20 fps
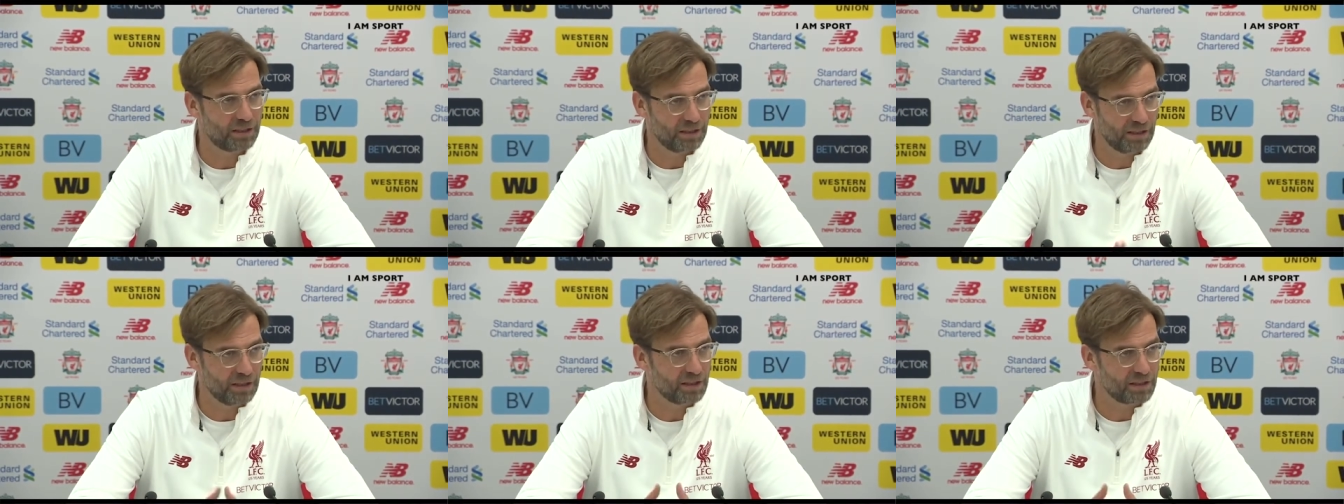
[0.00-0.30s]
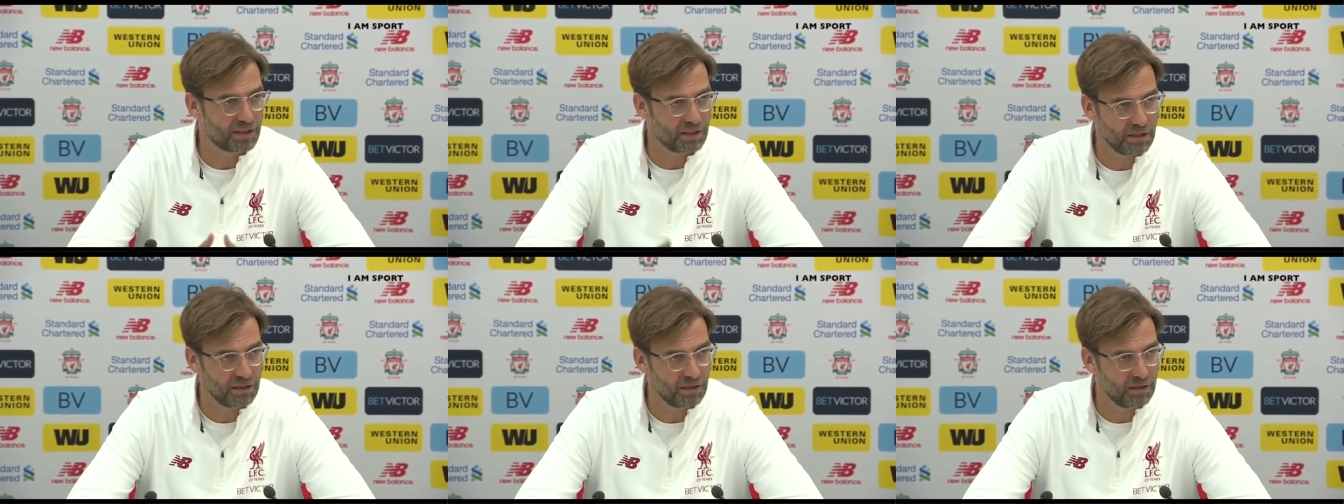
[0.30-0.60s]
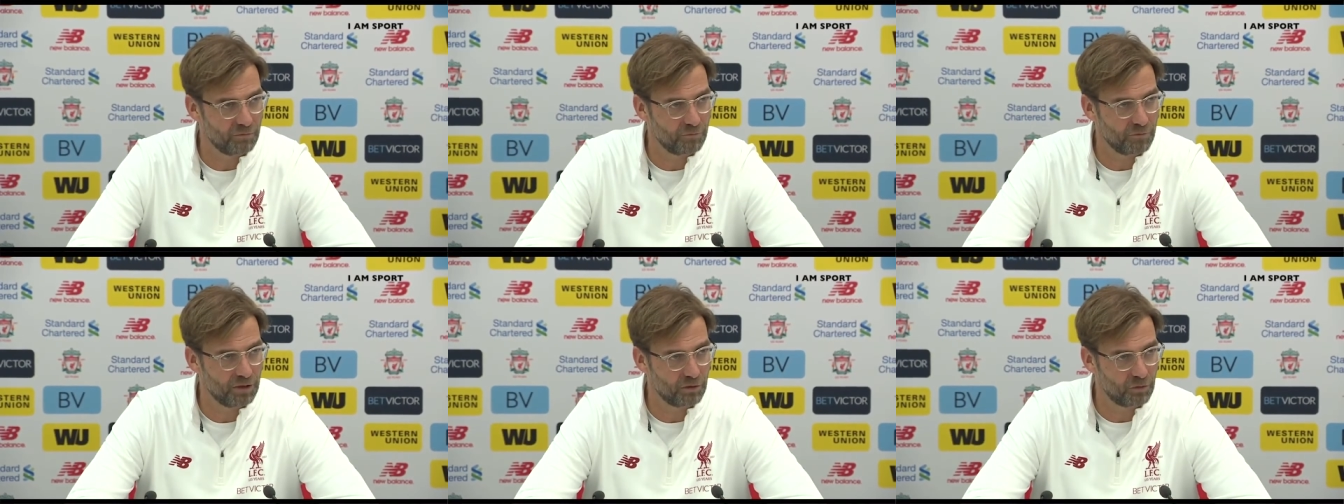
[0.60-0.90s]
But he's
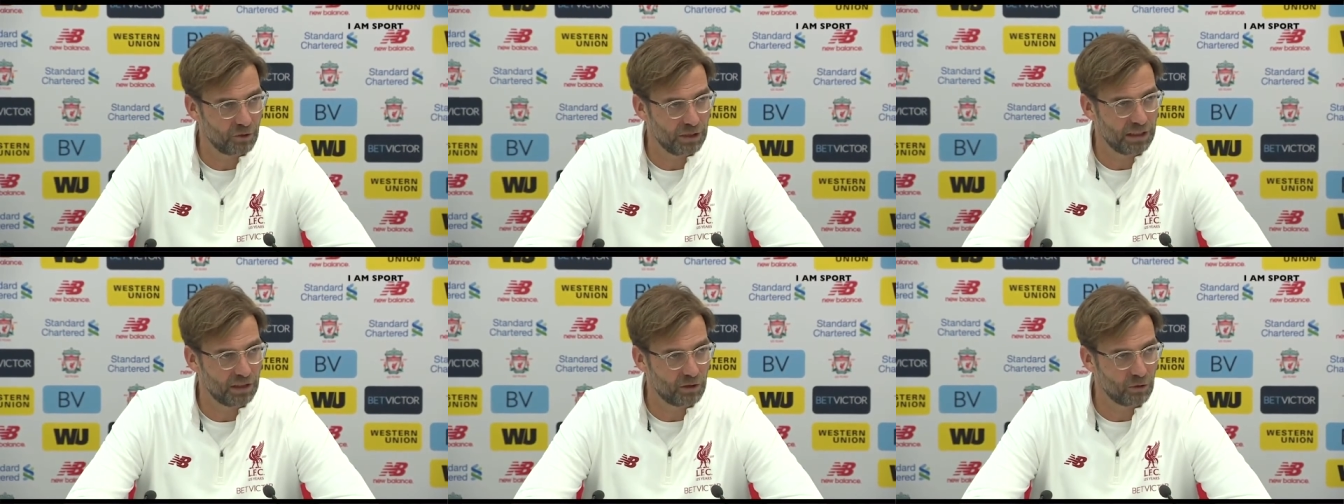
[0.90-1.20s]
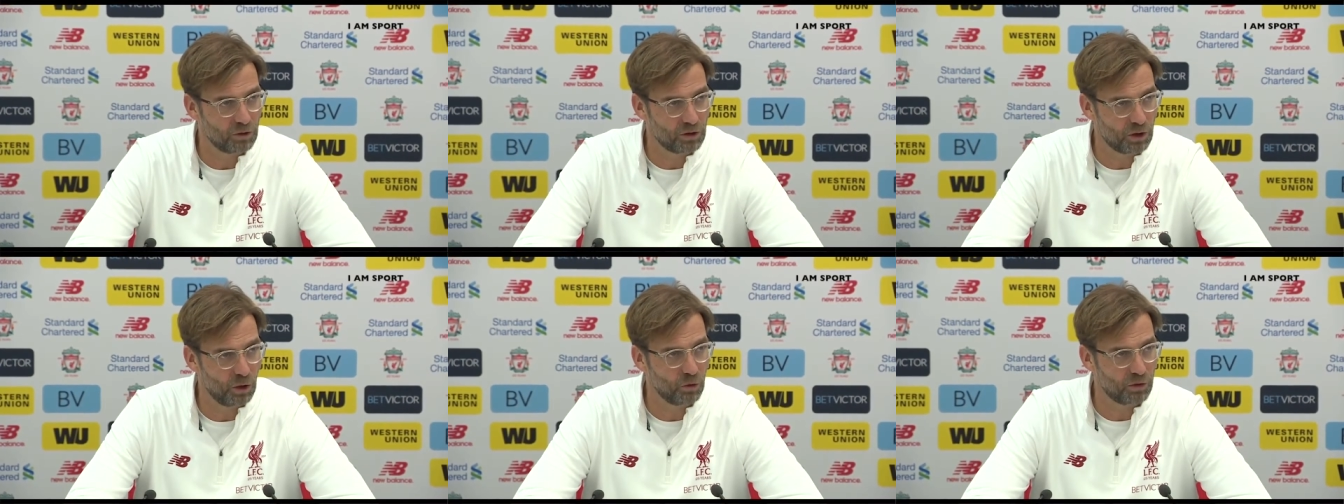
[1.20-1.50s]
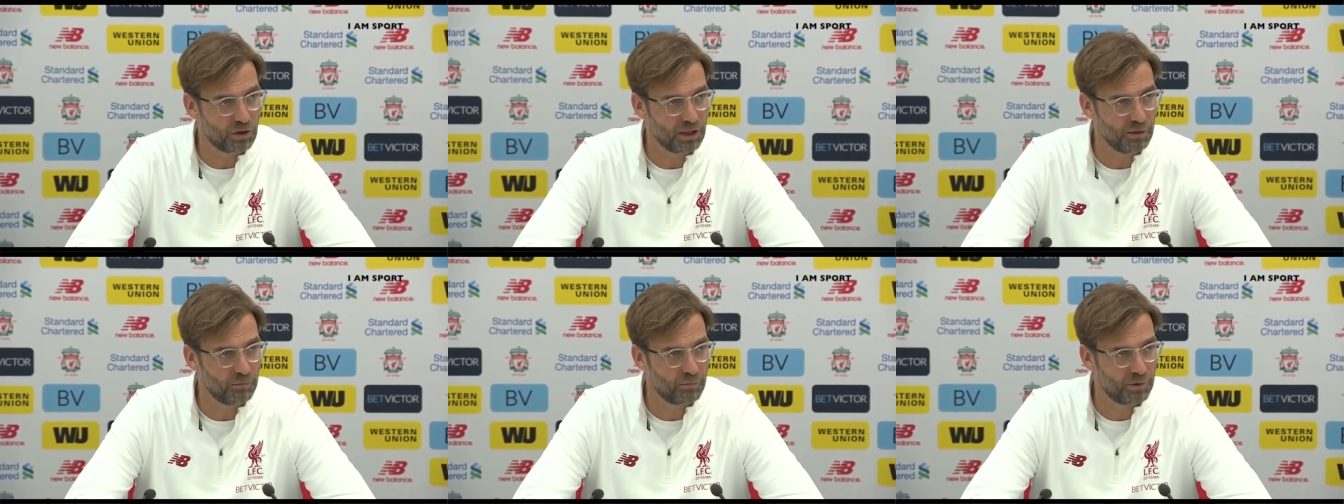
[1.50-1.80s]
a really good
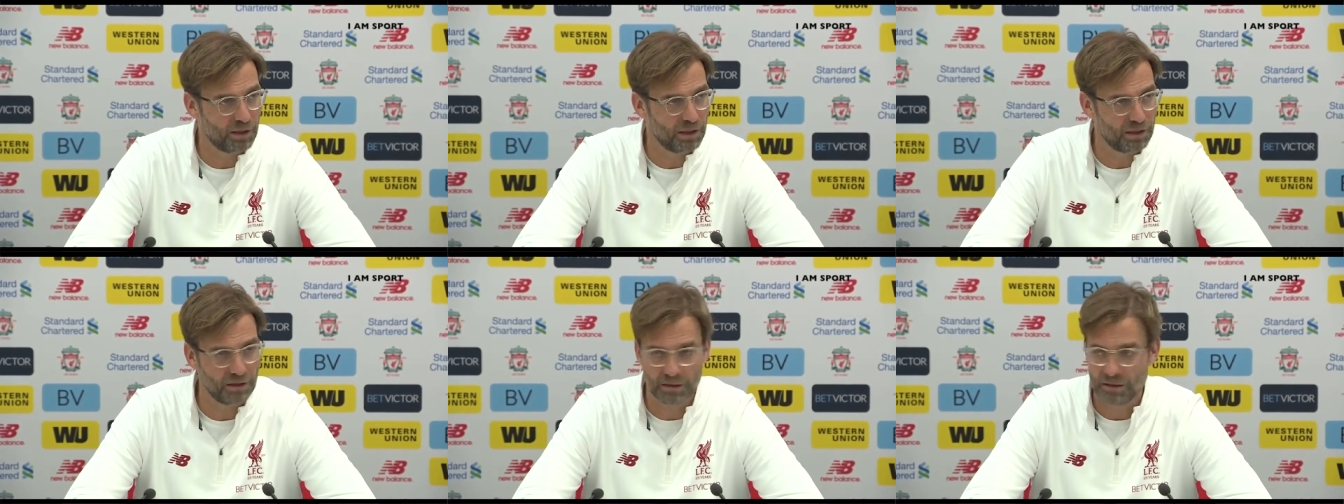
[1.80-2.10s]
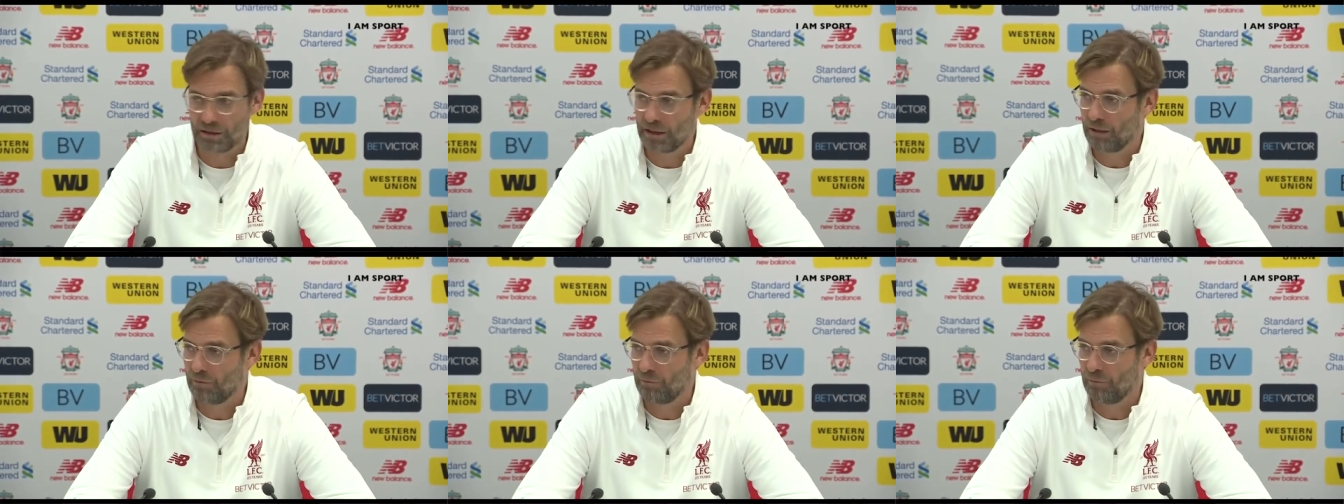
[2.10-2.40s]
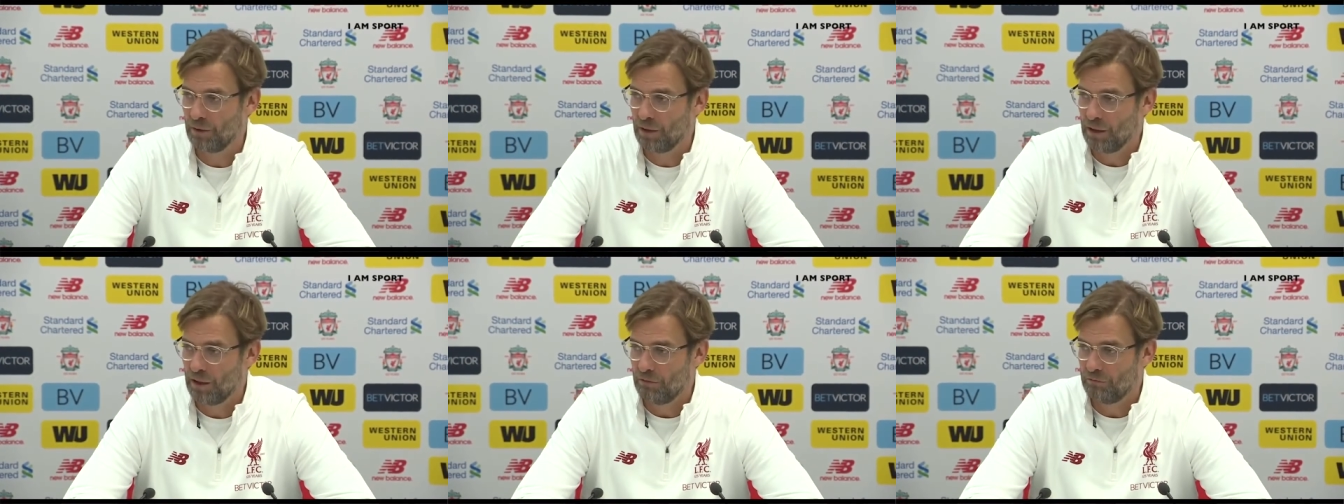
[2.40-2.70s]
goalkeeper.
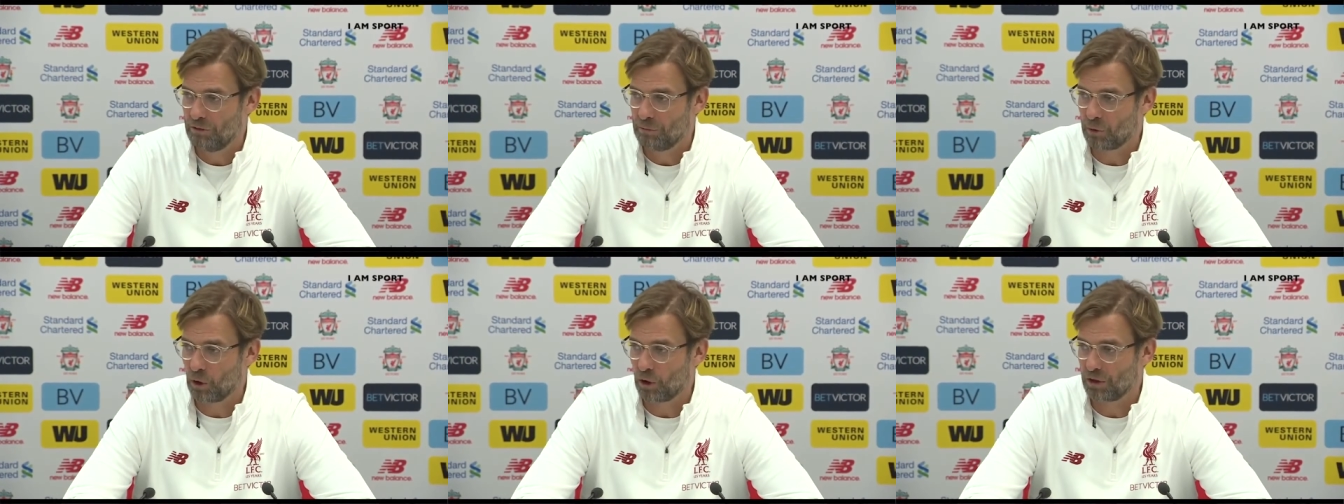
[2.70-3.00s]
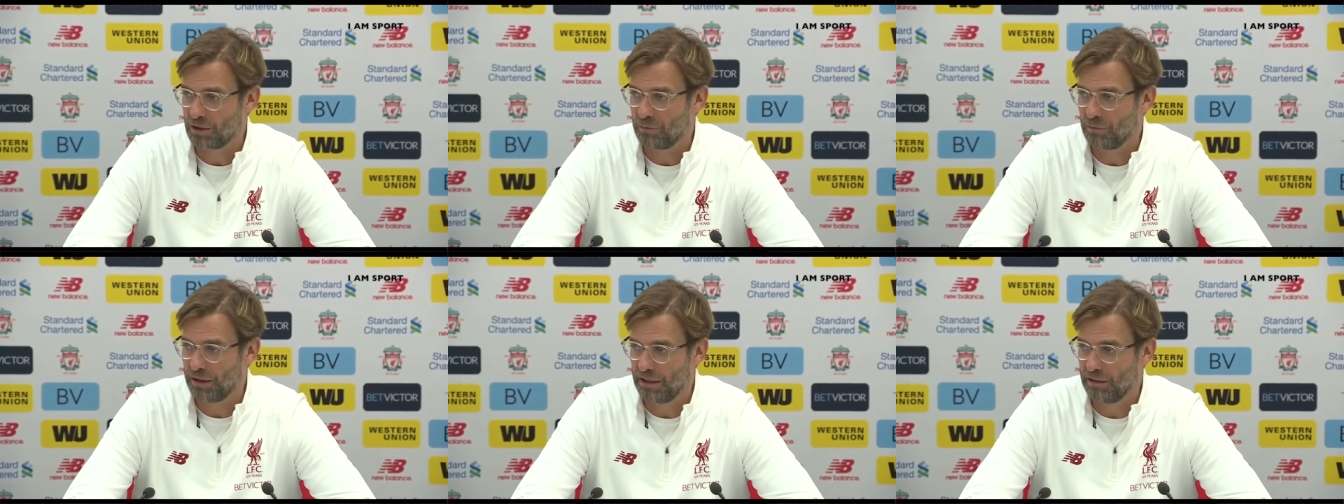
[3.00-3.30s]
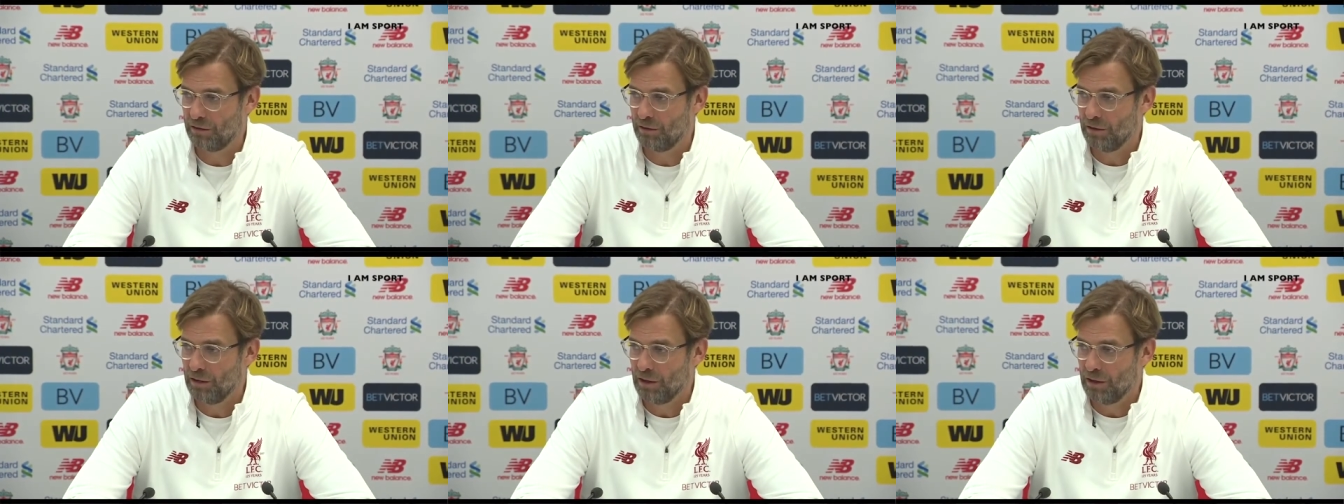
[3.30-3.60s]
And we brought him
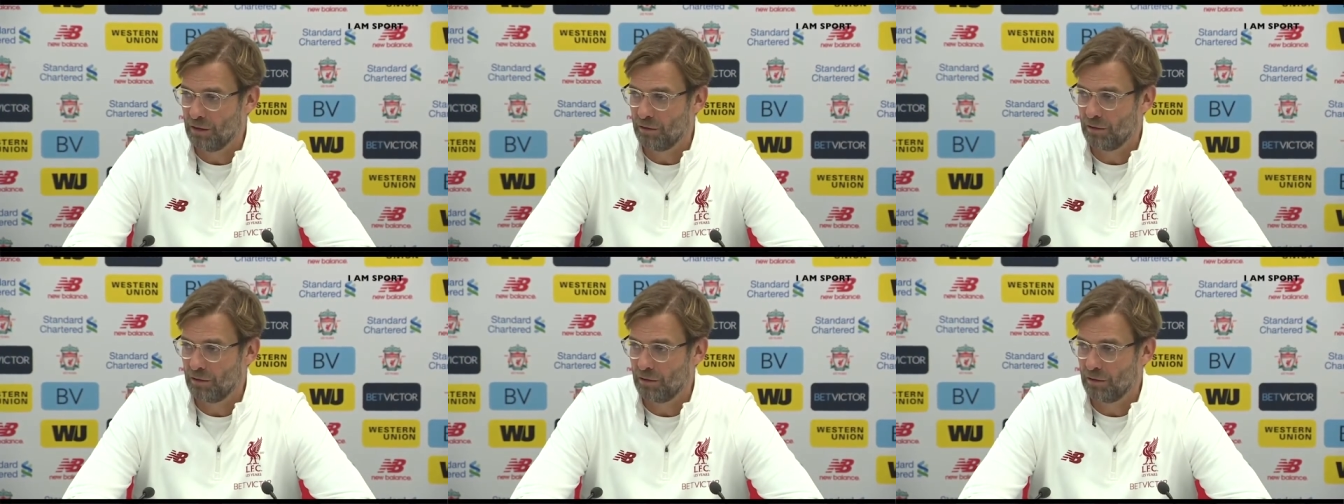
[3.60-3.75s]
in